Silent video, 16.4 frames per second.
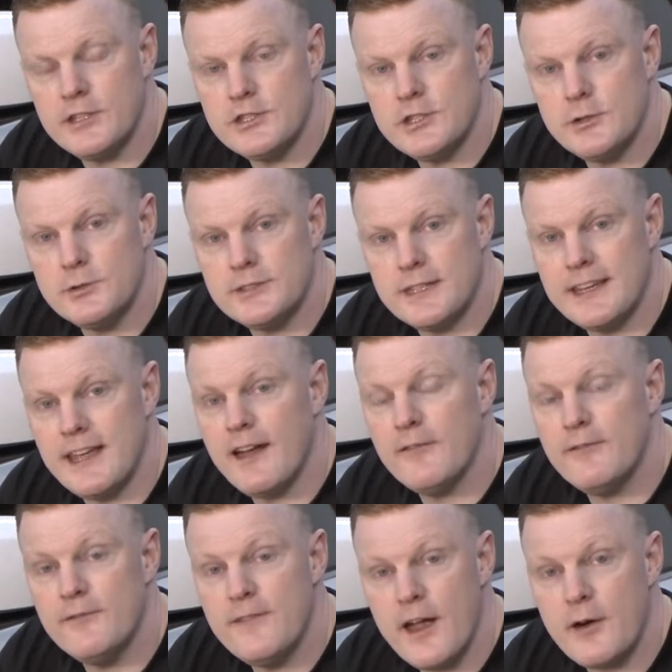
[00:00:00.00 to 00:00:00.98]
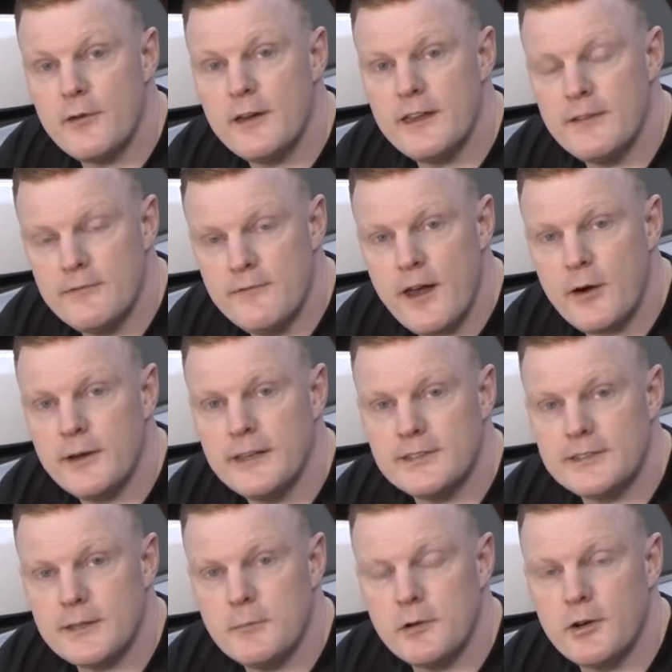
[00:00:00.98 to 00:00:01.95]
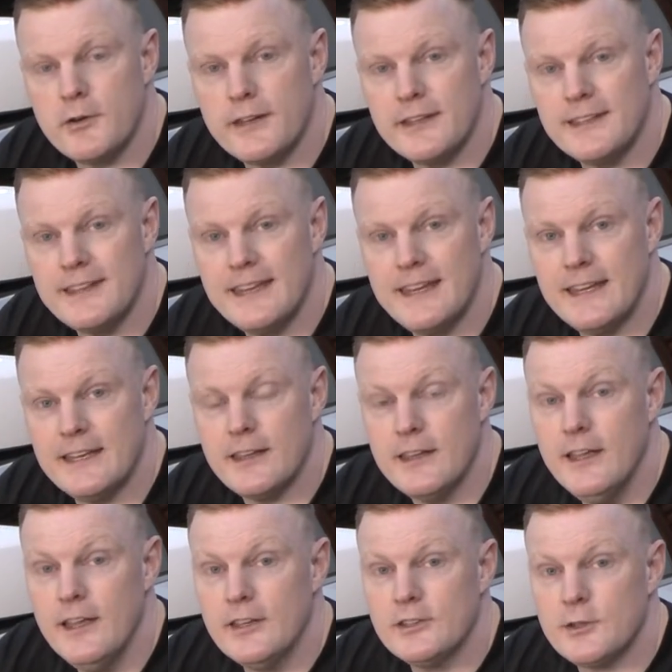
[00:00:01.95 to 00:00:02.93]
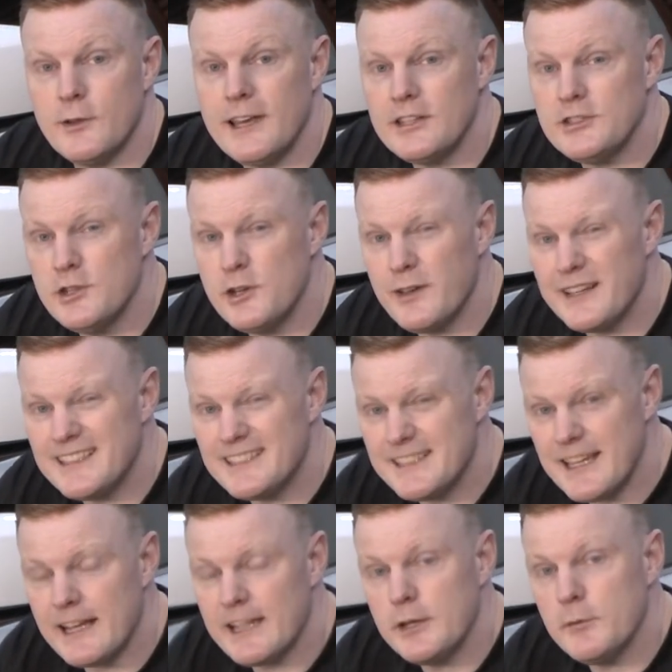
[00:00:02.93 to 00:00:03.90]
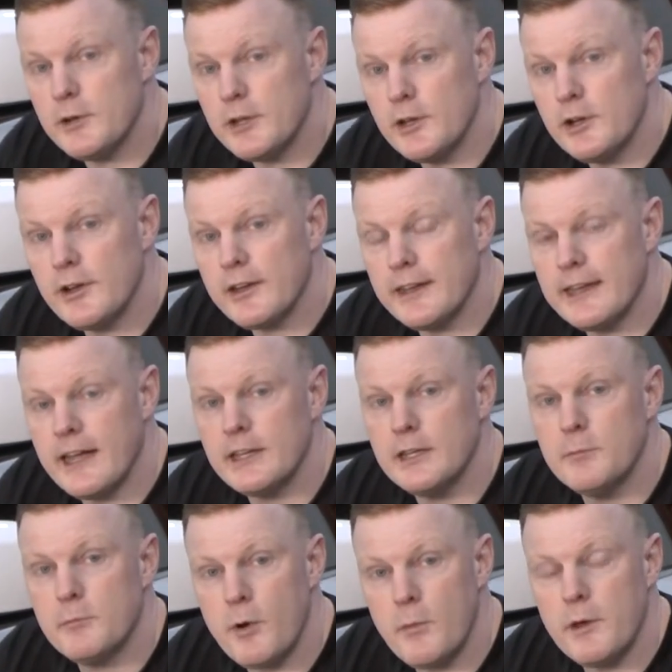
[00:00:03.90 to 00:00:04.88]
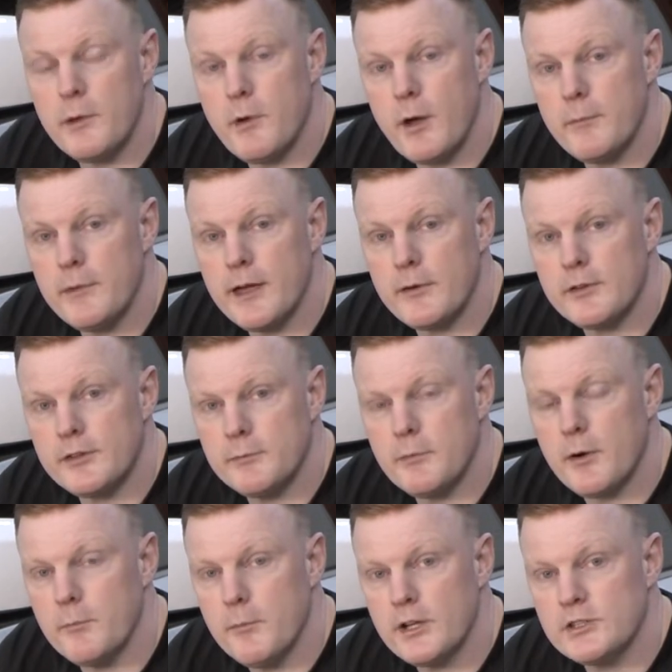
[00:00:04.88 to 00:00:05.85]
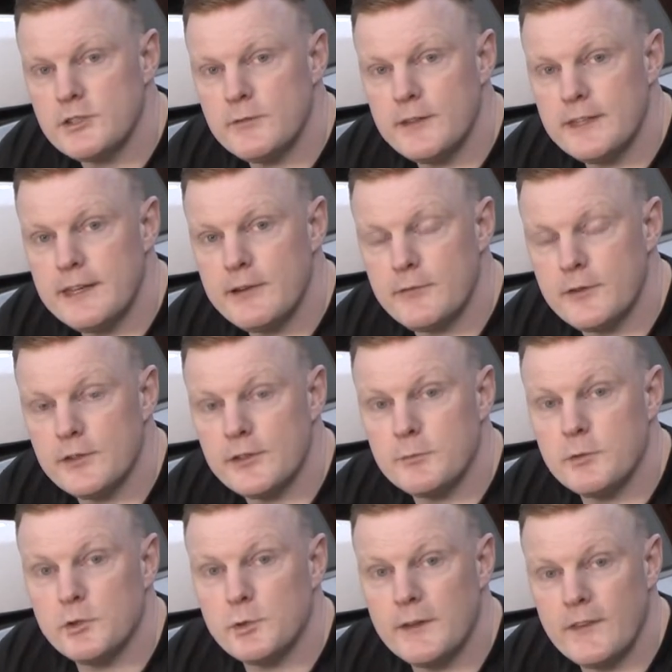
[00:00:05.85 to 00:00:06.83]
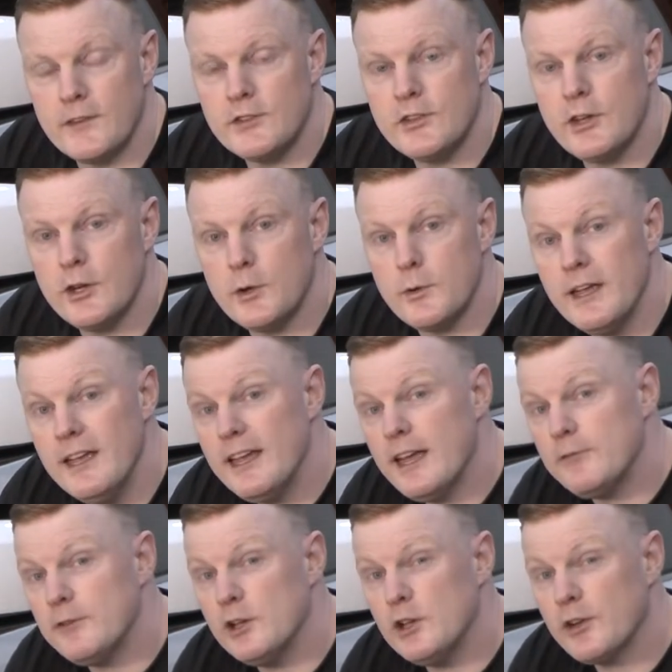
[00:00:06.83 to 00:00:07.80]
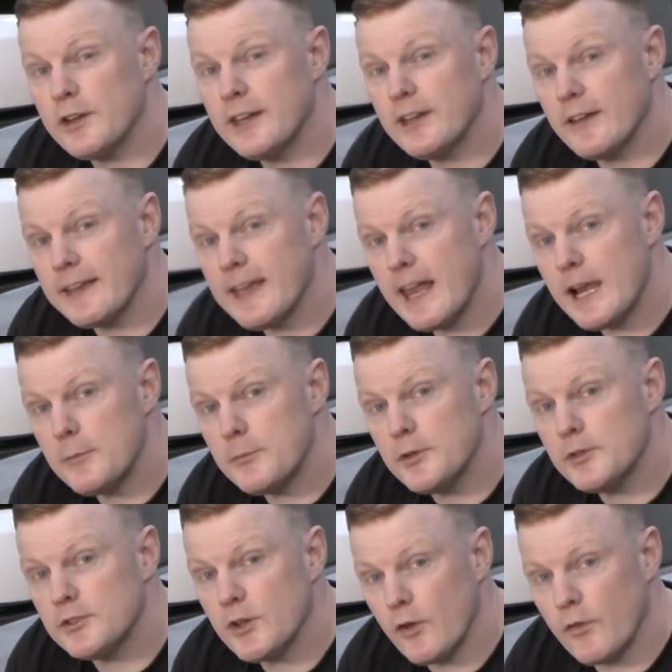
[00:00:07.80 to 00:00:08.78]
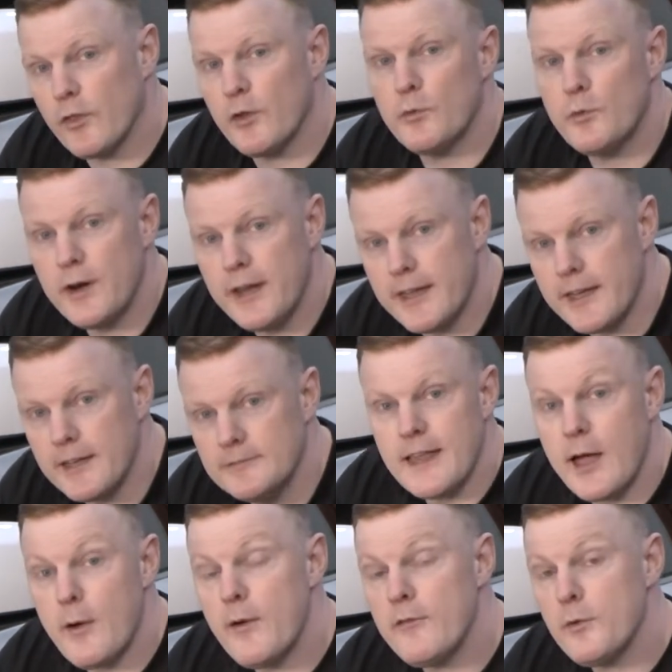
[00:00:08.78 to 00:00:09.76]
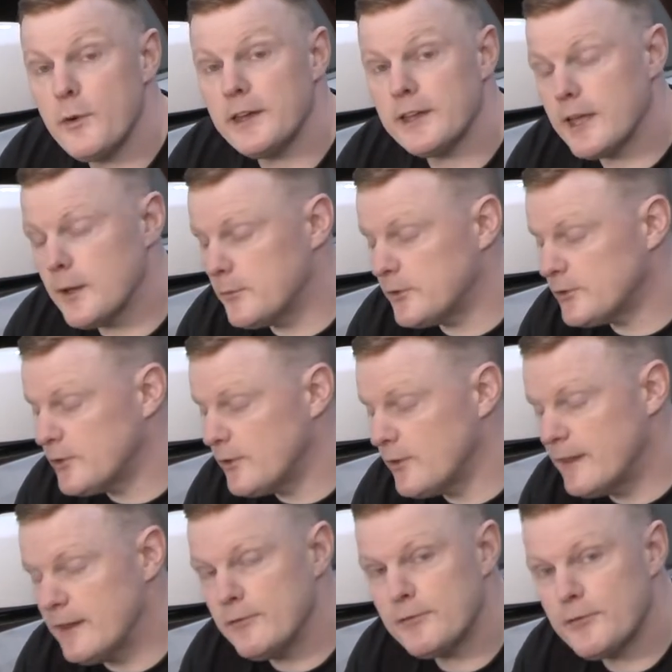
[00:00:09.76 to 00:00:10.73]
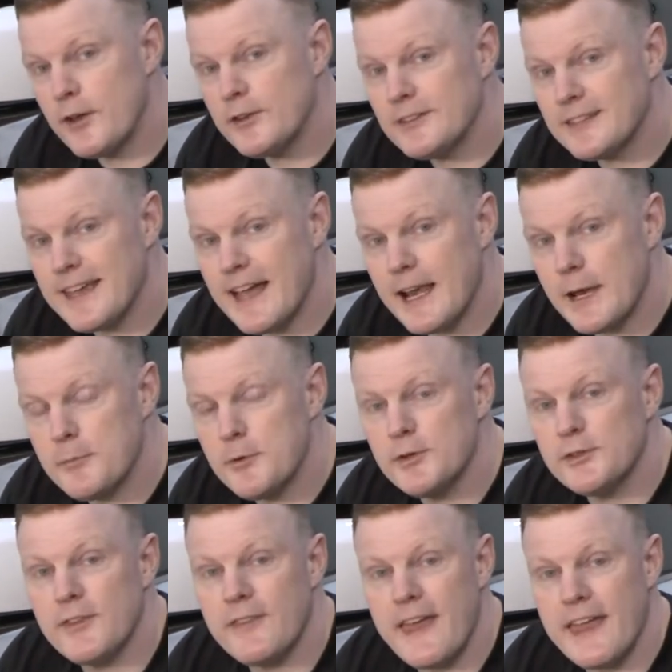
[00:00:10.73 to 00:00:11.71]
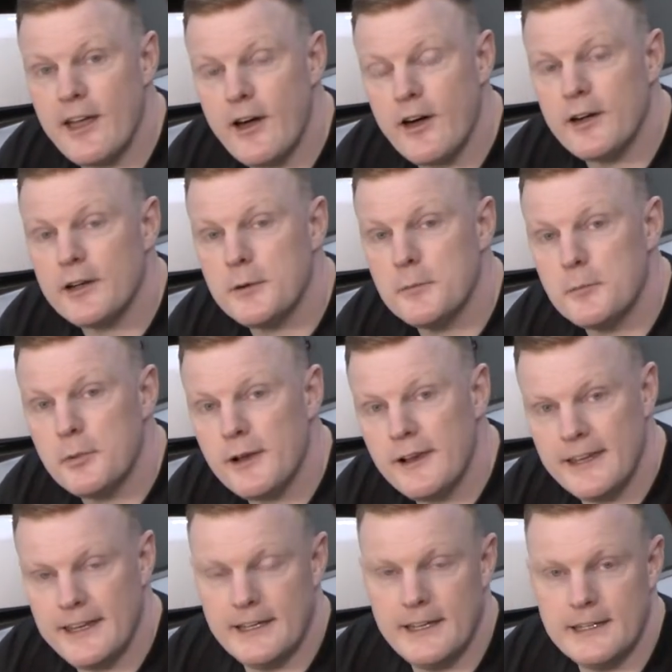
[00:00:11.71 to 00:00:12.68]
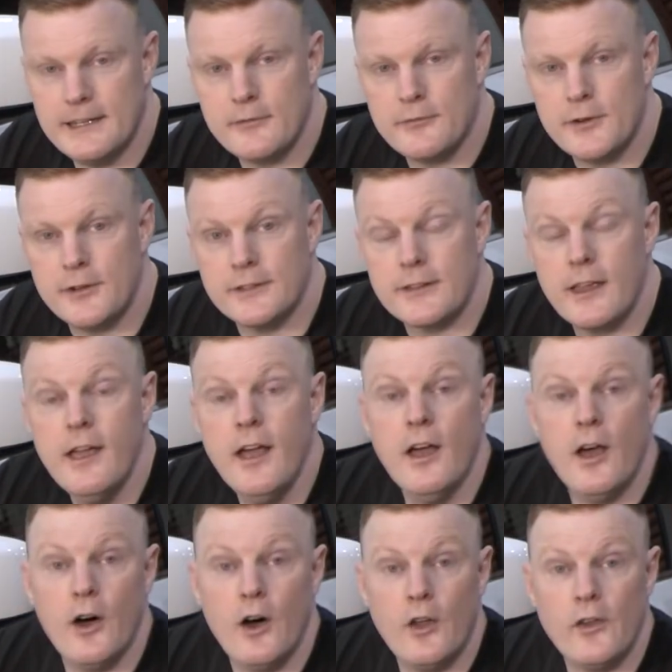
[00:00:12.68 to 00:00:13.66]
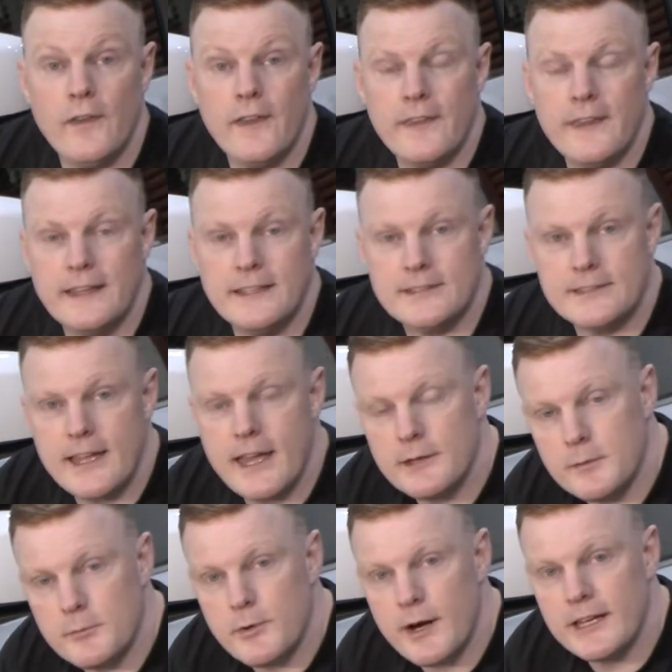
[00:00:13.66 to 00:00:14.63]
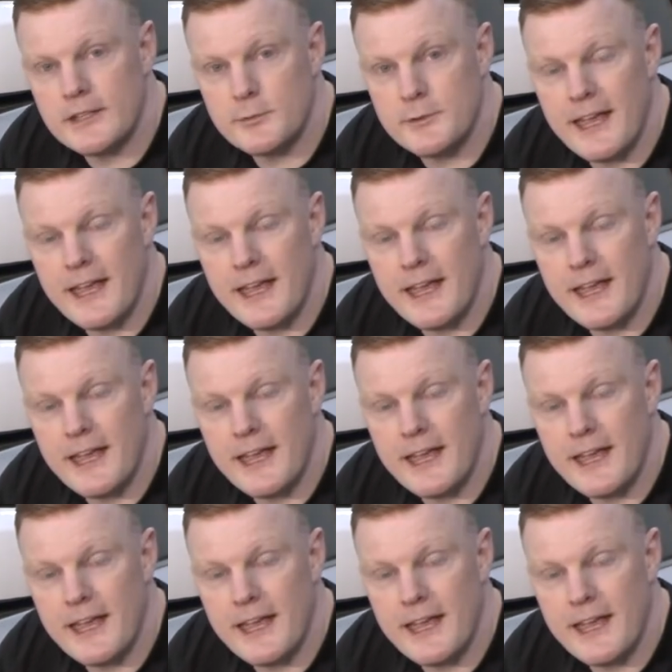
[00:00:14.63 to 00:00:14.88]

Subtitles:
duty are very, very similar indeed. So unless you know exactly what you're looking at, you probably won't be able to spot much of a difference between the two if you're looking at calipers on the rear. However, when it comes to the front calipers, they are completely different. On the standard brakes we